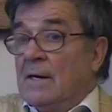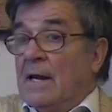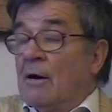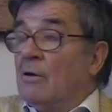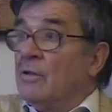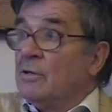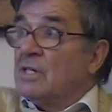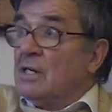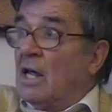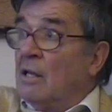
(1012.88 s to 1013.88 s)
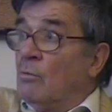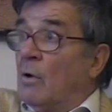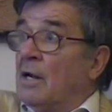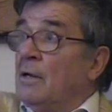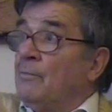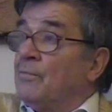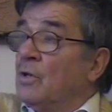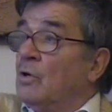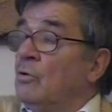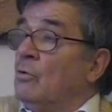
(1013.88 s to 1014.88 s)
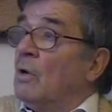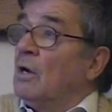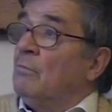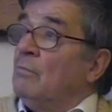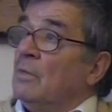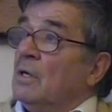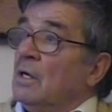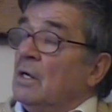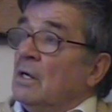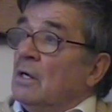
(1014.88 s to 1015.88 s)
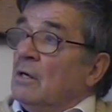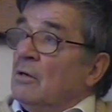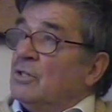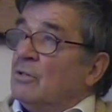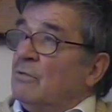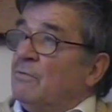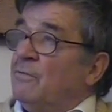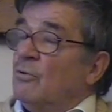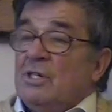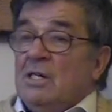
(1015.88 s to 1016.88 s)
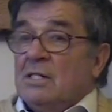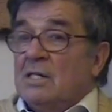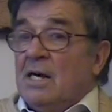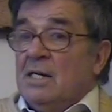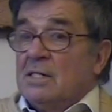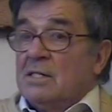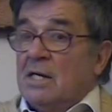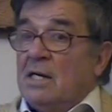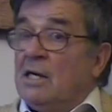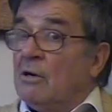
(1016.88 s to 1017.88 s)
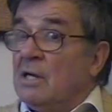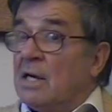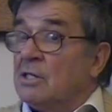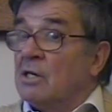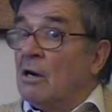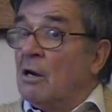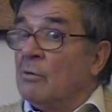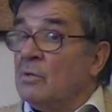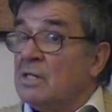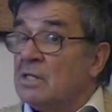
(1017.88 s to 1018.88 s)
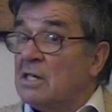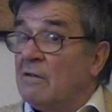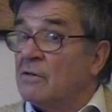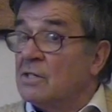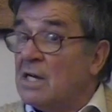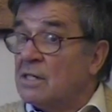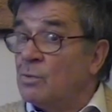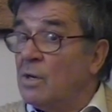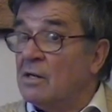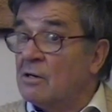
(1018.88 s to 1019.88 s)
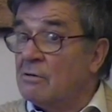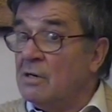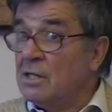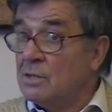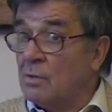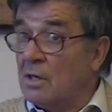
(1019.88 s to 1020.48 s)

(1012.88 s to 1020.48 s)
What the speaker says: Now, there's another one who sort of 40 years later said he only had to go along with this stuff because that's where the careers were.